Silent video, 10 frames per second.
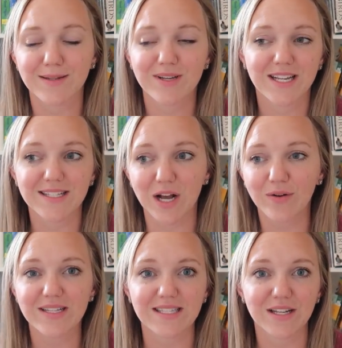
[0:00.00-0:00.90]
I mean, he's
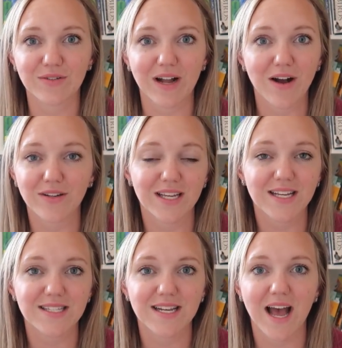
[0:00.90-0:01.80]
always sitting around. He
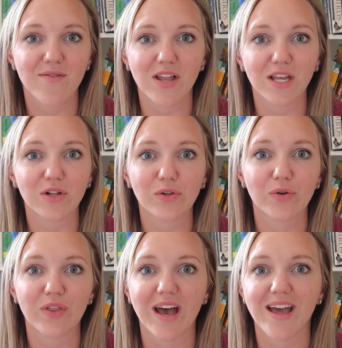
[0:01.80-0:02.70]
doesn't have any
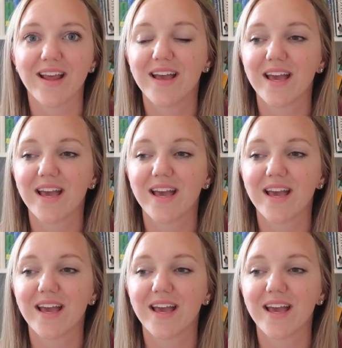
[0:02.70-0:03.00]
clue that